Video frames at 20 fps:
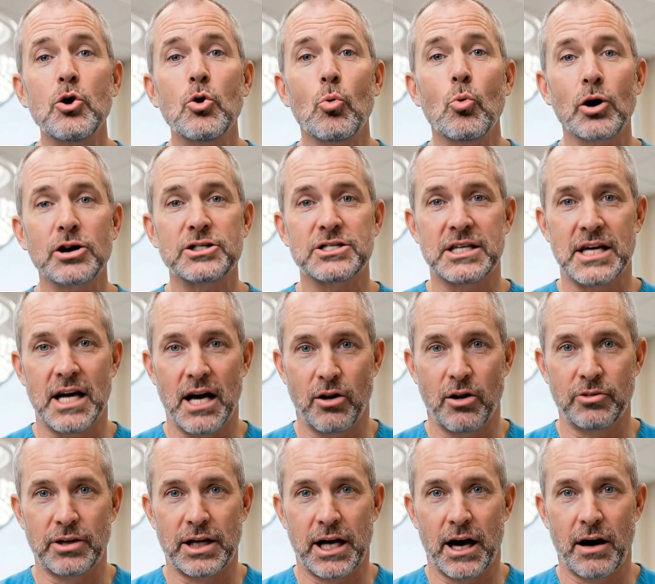someone who works
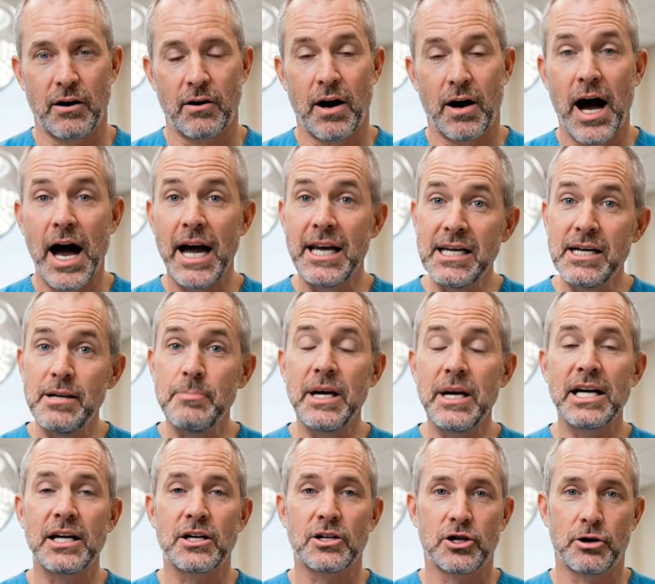in healthcare, I
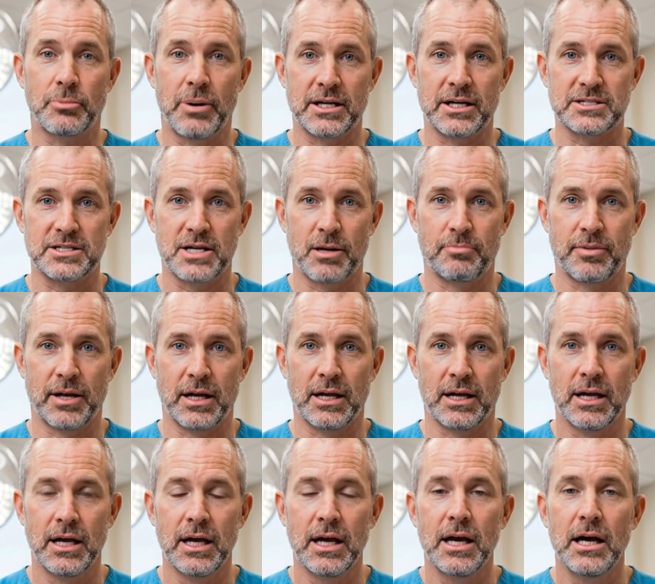need to be clear about
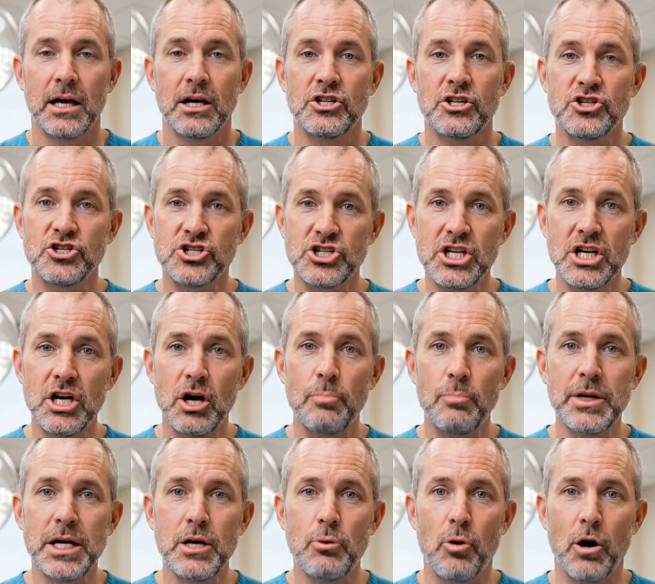something.
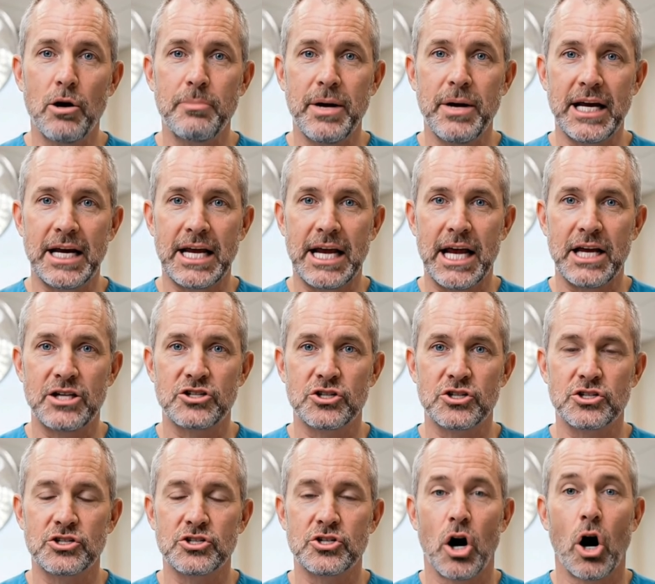GLP-1
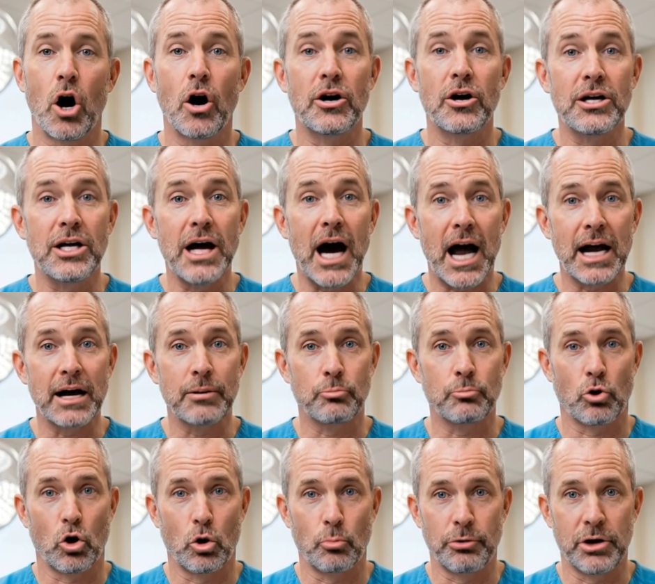medications are
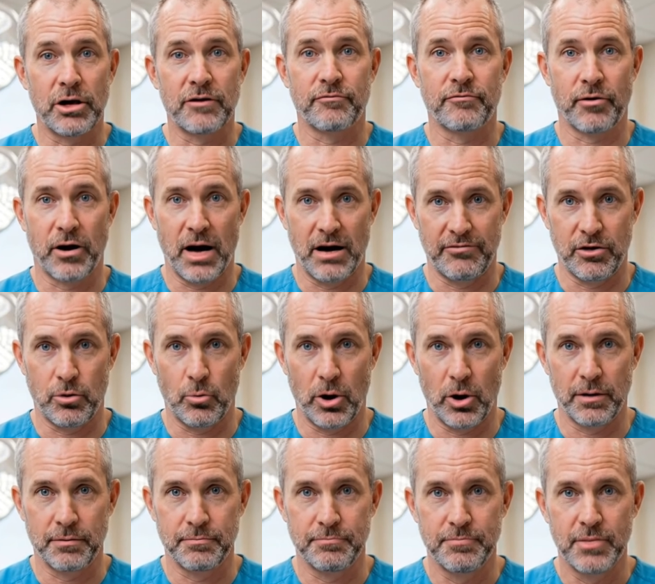not appropriate for
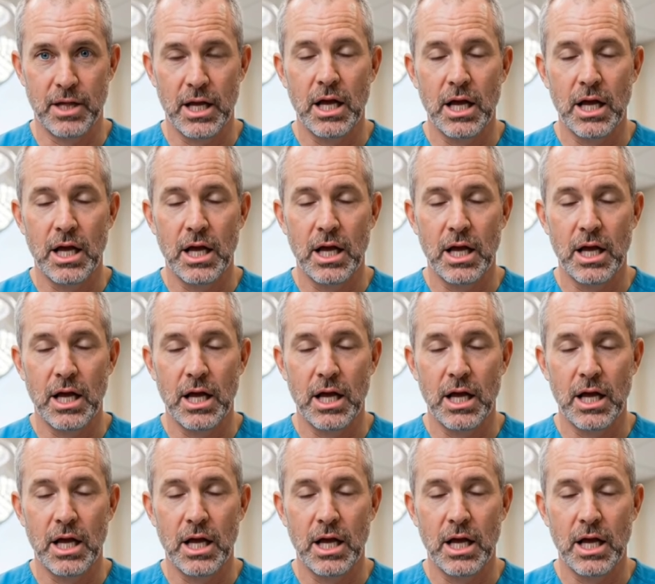everyone.